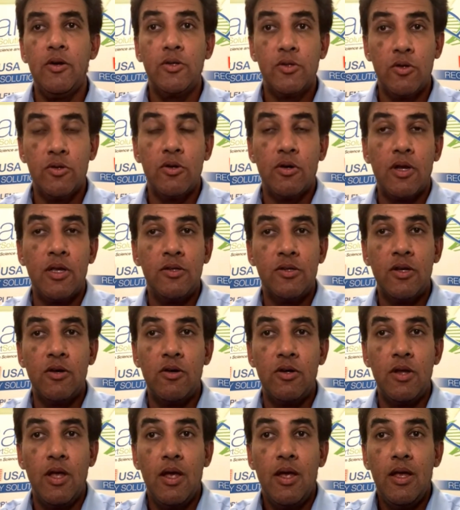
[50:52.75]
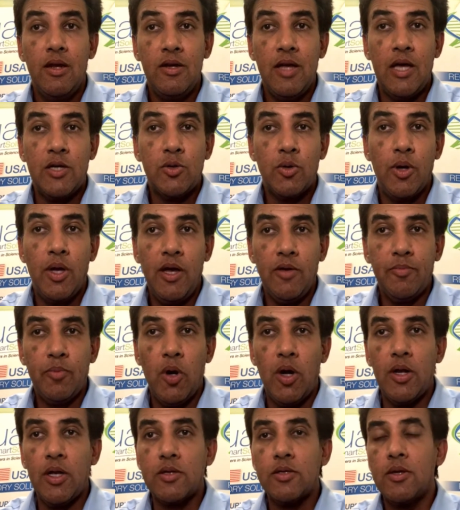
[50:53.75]
those are considered natural health
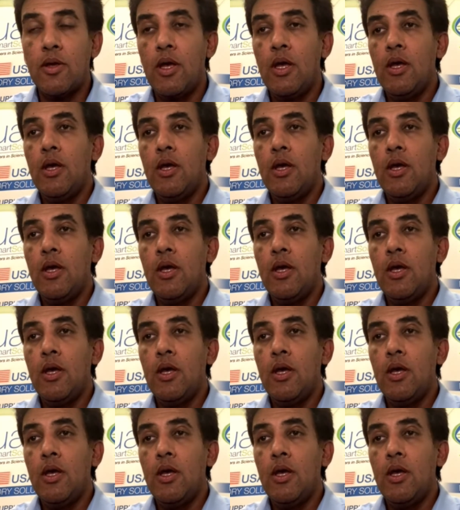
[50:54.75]
products.